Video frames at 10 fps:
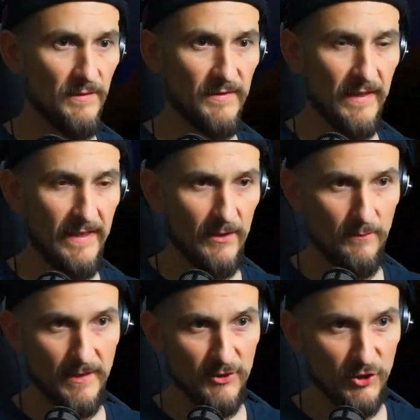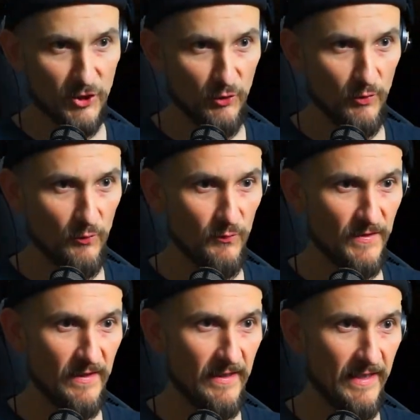And there's another nice big one
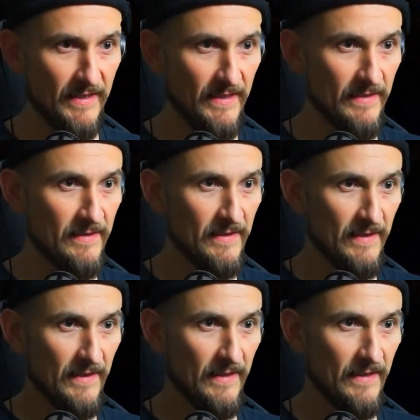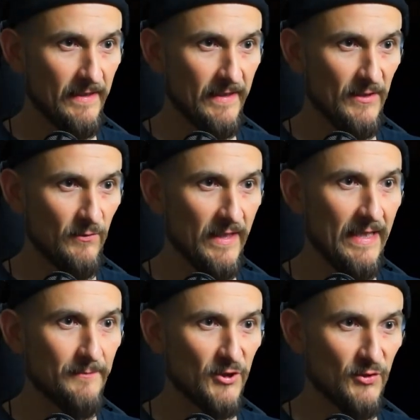biting now in the evening hours,
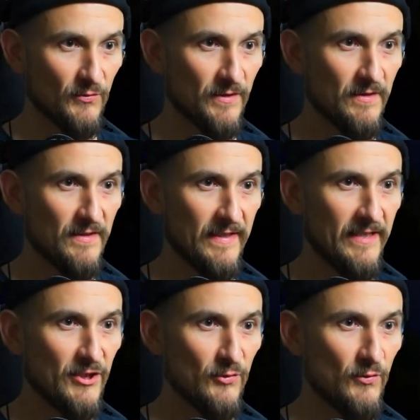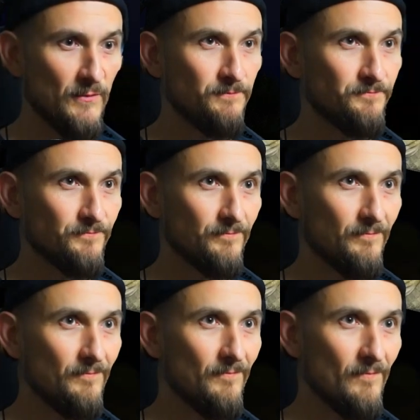very nice, and the largemouth
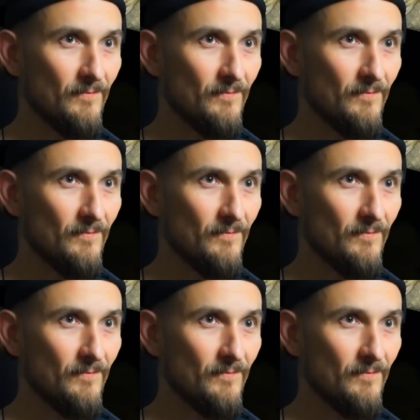bass